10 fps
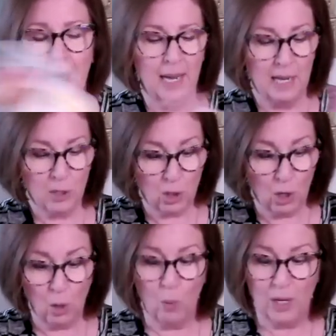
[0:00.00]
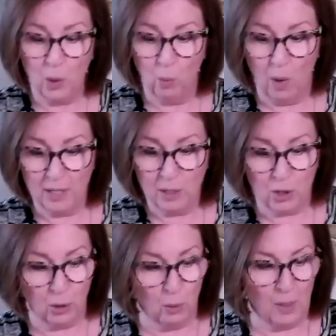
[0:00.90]
And so what you want to
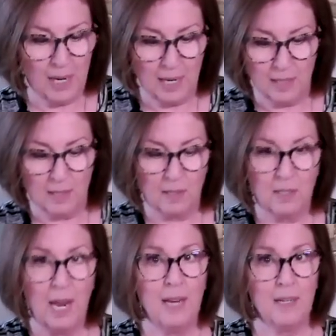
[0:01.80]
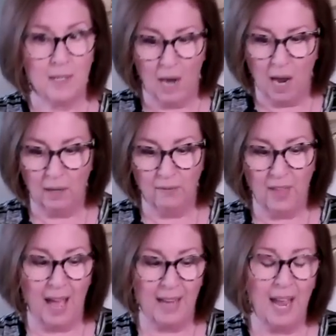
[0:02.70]
do is take stock of
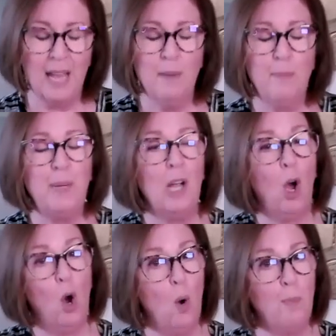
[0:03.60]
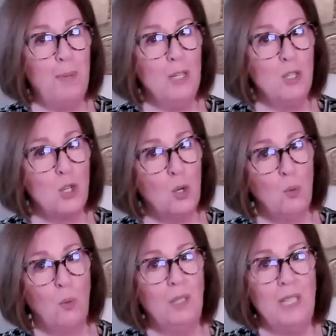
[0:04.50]
that and be open
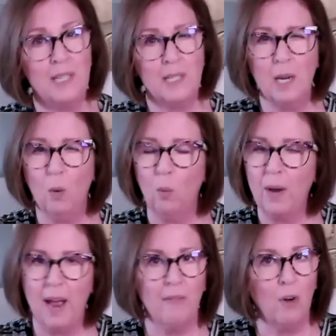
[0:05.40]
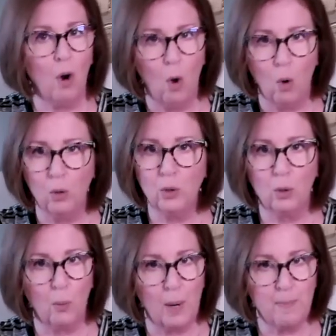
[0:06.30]
to releasing whatever hold or
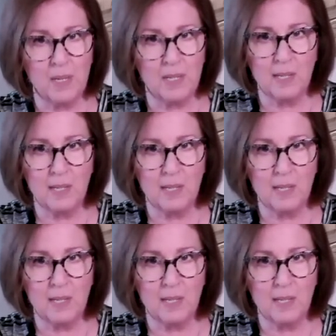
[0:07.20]
grip this